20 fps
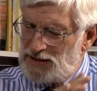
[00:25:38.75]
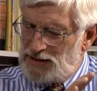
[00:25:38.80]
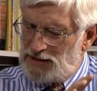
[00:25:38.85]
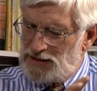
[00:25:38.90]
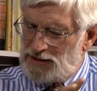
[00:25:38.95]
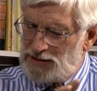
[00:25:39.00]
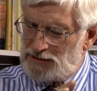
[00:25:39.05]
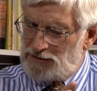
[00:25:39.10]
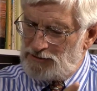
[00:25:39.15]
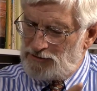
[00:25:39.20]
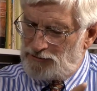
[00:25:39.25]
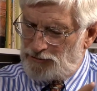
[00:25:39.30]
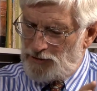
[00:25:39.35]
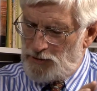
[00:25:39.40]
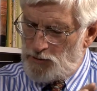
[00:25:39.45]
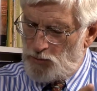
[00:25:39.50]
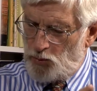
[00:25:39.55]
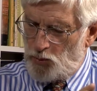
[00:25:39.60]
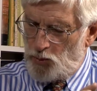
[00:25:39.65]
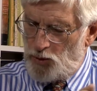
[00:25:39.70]
uh,
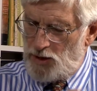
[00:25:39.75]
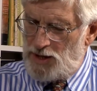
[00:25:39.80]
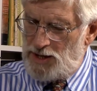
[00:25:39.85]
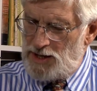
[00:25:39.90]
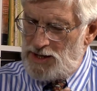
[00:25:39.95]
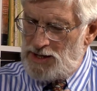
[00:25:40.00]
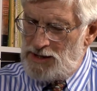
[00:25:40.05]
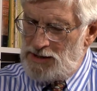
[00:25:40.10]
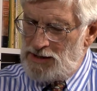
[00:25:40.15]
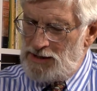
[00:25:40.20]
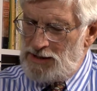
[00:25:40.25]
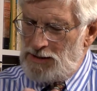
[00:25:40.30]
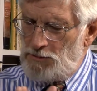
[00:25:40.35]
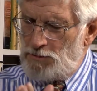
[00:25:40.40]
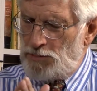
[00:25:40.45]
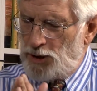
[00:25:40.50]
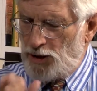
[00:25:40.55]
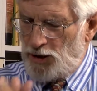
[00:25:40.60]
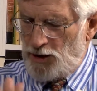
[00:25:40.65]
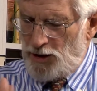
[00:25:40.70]
from one
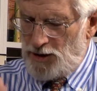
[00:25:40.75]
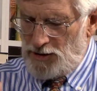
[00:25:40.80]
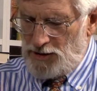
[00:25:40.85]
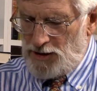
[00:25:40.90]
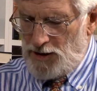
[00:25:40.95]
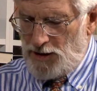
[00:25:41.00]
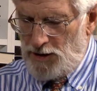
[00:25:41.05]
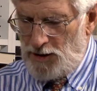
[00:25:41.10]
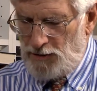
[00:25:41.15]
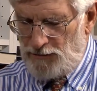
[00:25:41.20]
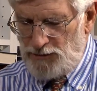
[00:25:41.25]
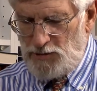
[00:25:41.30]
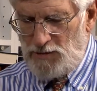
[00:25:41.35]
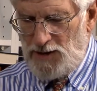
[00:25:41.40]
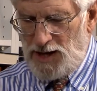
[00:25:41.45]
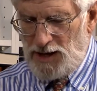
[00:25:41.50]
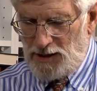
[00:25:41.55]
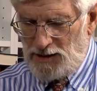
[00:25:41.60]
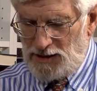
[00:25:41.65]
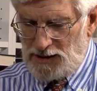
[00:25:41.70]
part of
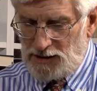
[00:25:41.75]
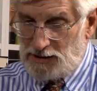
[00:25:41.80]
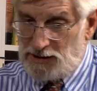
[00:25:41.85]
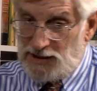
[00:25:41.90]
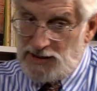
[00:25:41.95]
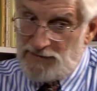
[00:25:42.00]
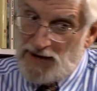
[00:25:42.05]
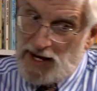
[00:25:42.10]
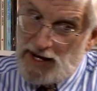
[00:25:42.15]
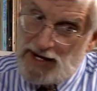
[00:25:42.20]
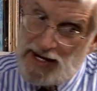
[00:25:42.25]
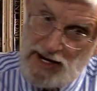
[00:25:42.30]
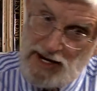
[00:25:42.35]
humanity and leave out